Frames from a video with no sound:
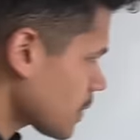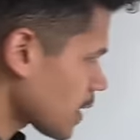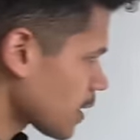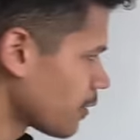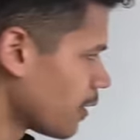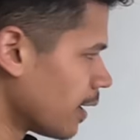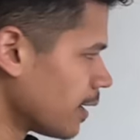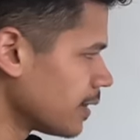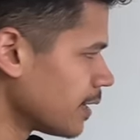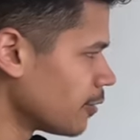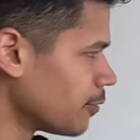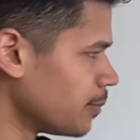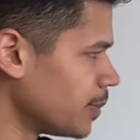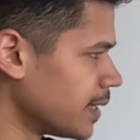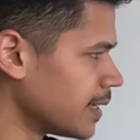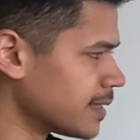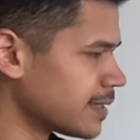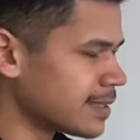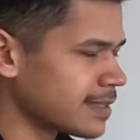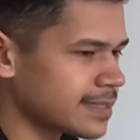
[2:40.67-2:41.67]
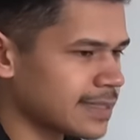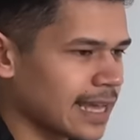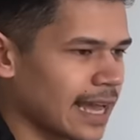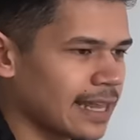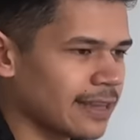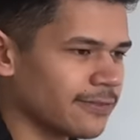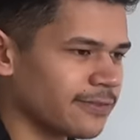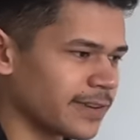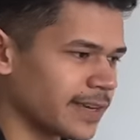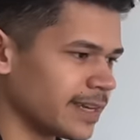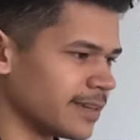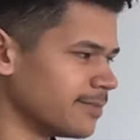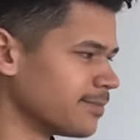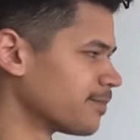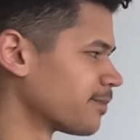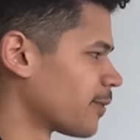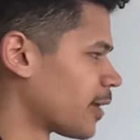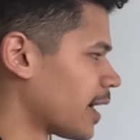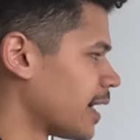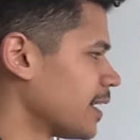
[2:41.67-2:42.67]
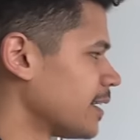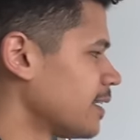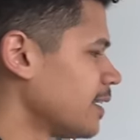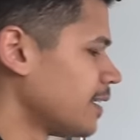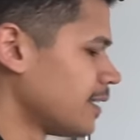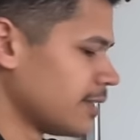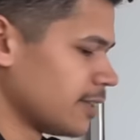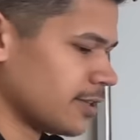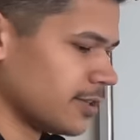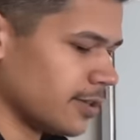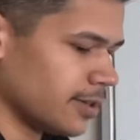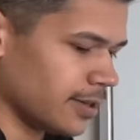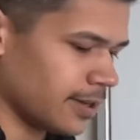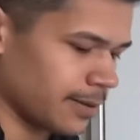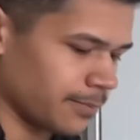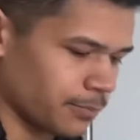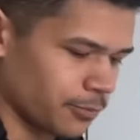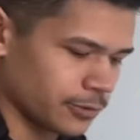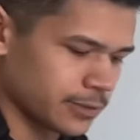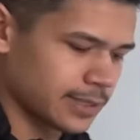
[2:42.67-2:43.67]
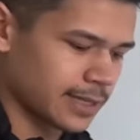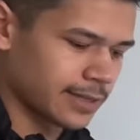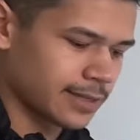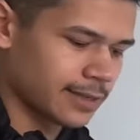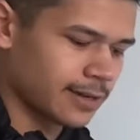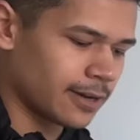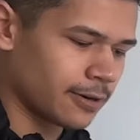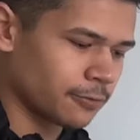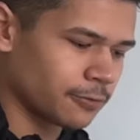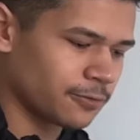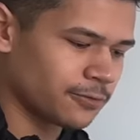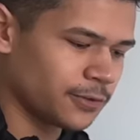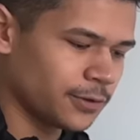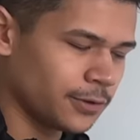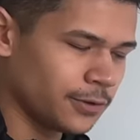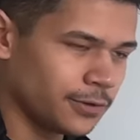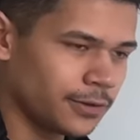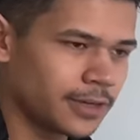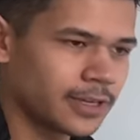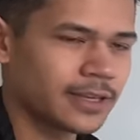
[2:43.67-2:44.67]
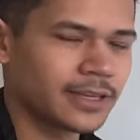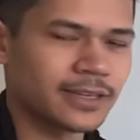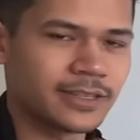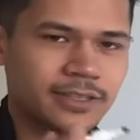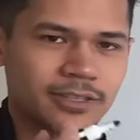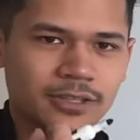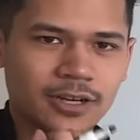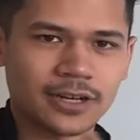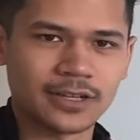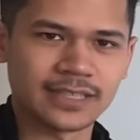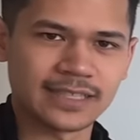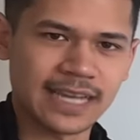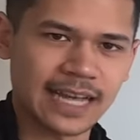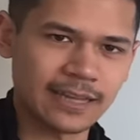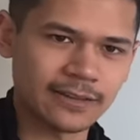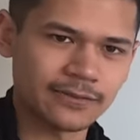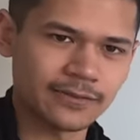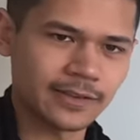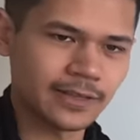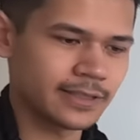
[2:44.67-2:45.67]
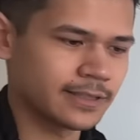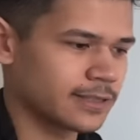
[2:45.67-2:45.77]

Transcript: Right? They would begin to salivate, right? They present the dog with food, dog salivates.